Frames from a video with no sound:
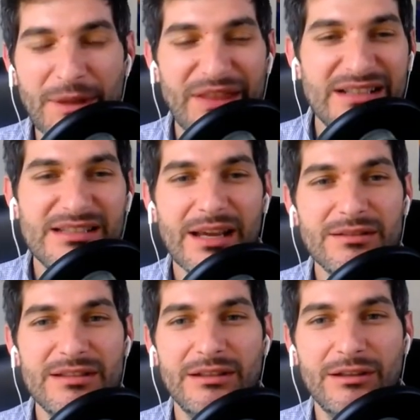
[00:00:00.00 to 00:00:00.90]
I mean, that
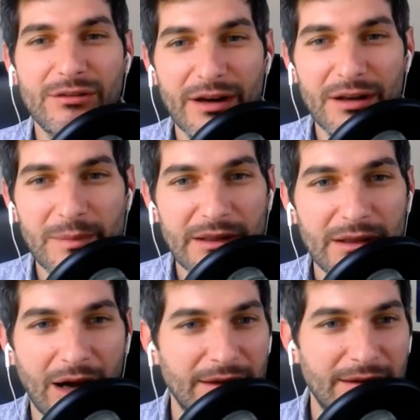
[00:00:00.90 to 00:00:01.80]
sounds incredibly
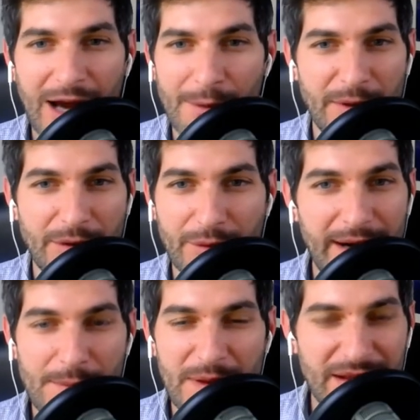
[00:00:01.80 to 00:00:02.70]
uncommon,
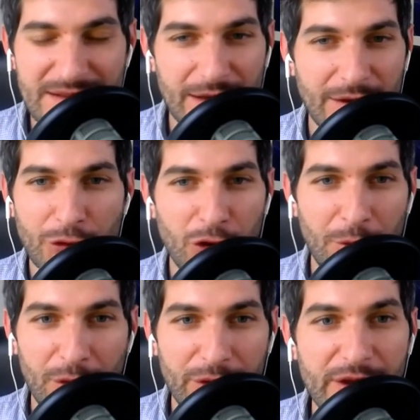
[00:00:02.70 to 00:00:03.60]
right? I mean, that's not a
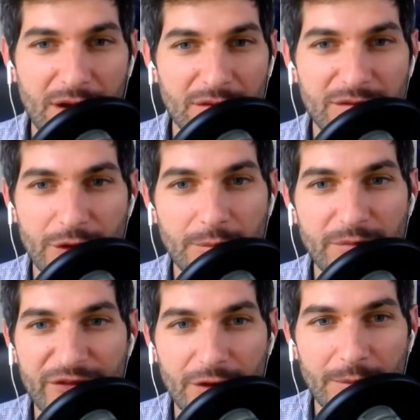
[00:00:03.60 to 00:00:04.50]
normal thing for
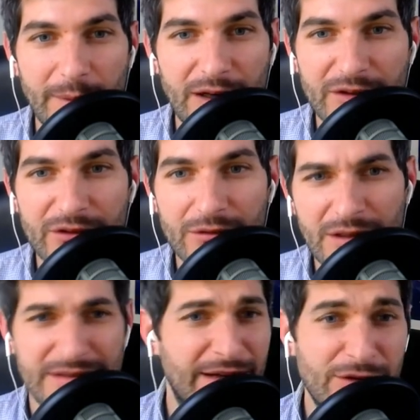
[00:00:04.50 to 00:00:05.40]
for bugs.
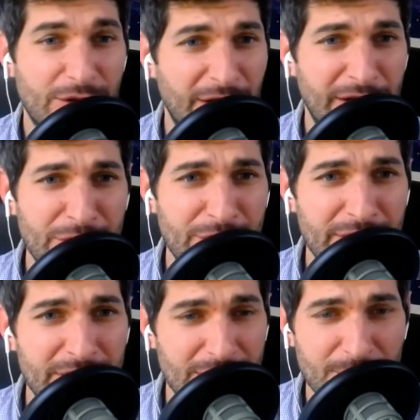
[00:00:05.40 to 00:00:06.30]
Is that a
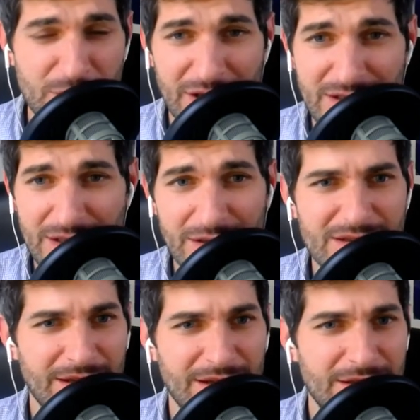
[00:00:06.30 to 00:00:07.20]
derogatory term? Should I say
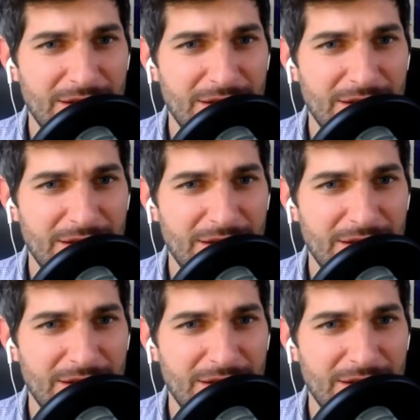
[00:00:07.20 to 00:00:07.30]
insects